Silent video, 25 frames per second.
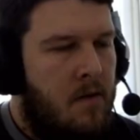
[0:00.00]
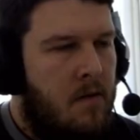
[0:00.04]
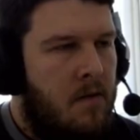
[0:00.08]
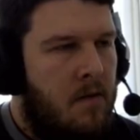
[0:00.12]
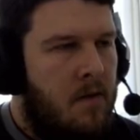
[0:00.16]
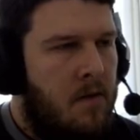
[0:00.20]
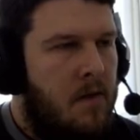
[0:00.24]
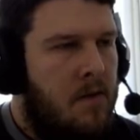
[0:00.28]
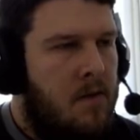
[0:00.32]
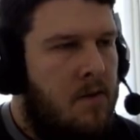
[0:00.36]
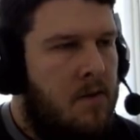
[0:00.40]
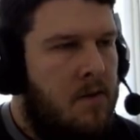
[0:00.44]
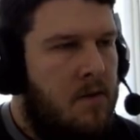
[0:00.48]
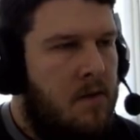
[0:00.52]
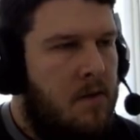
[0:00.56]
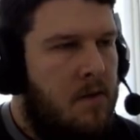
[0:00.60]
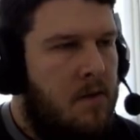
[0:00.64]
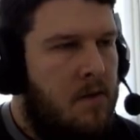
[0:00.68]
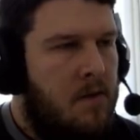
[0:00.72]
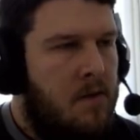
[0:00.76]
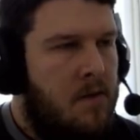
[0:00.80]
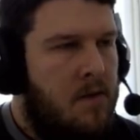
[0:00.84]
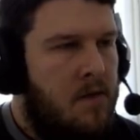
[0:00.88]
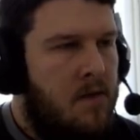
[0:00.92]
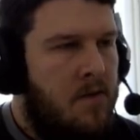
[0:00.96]
Right,
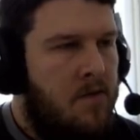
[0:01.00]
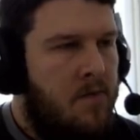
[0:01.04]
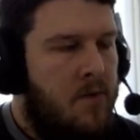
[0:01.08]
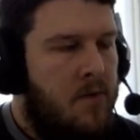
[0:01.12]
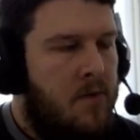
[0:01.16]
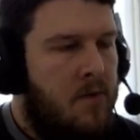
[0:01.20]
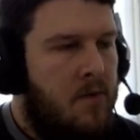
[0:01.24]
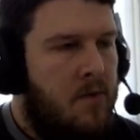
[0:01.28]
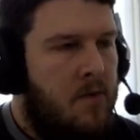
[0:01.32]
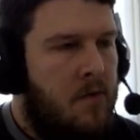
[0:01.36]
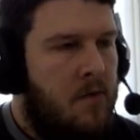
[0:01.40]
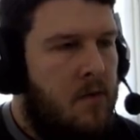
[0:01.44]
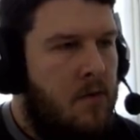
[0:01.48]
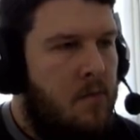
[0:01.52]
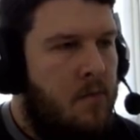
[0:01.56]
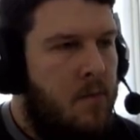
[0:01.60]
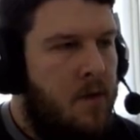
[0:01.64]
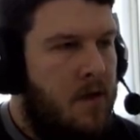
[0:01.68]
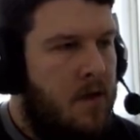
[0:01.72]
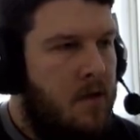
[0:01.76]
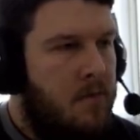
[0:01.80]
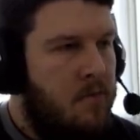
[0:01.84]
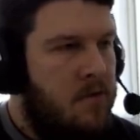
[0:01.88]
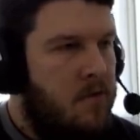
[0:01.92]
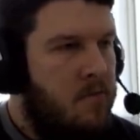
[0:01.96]
let's see if we can
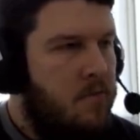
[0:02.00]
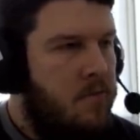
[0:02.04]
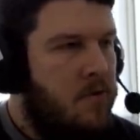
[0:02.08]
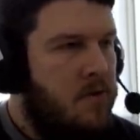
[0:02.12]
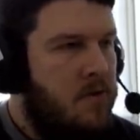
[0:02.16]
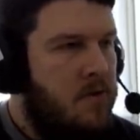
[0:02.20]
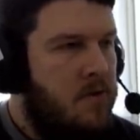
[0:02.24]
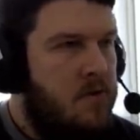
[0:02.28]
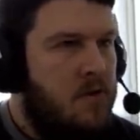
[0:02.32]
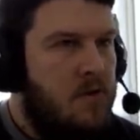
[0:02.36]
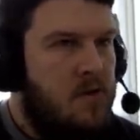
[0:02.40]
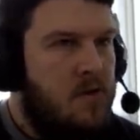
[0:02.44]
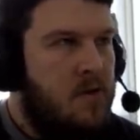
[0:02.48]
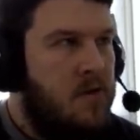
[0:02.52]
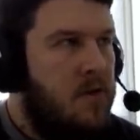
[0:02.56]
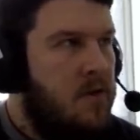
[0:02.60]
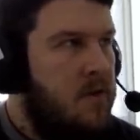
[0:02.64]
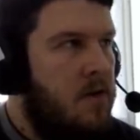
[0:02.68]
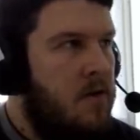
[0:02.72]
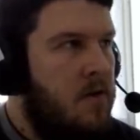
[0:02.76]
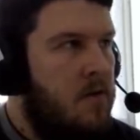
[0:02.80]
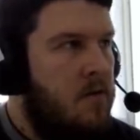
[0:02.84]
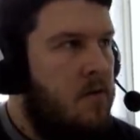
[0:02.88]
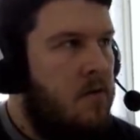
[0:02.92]
make up some positions here.